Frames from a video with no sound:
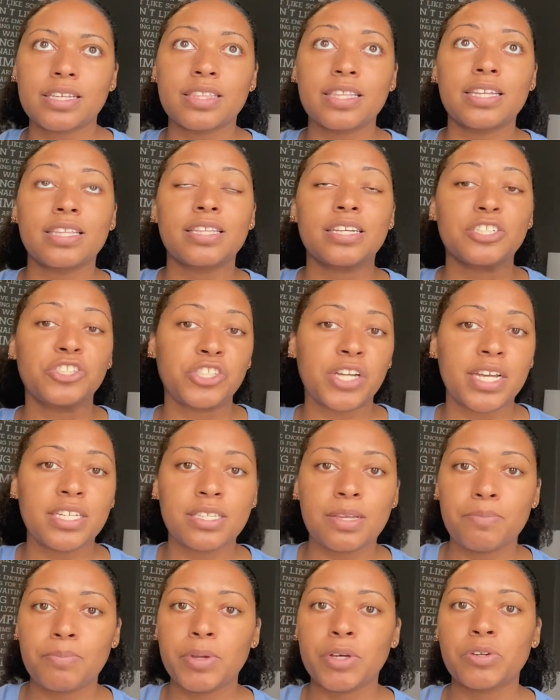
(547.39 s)
and then the
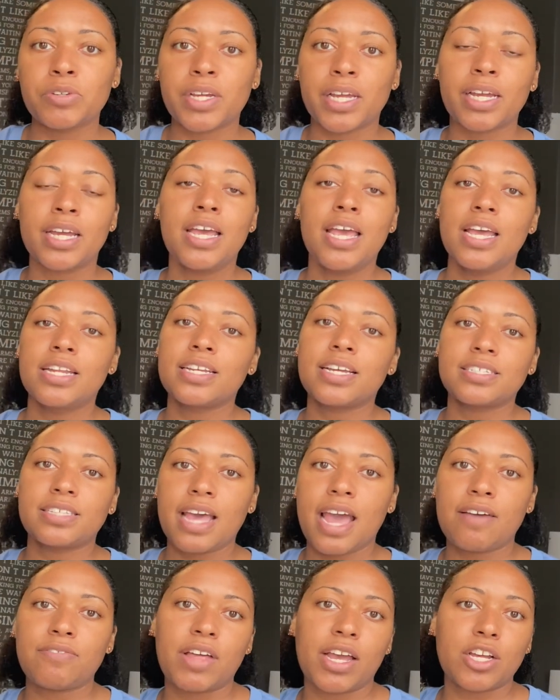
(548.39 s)
adjacent building does
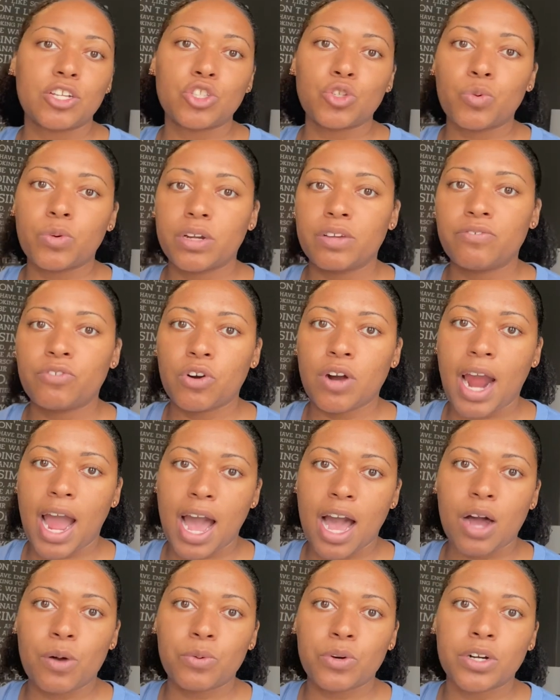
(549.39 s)
have like
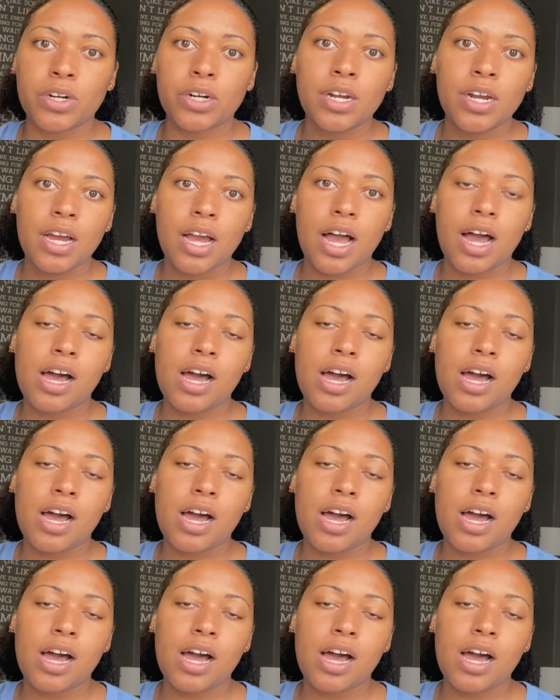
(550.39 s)
24-hour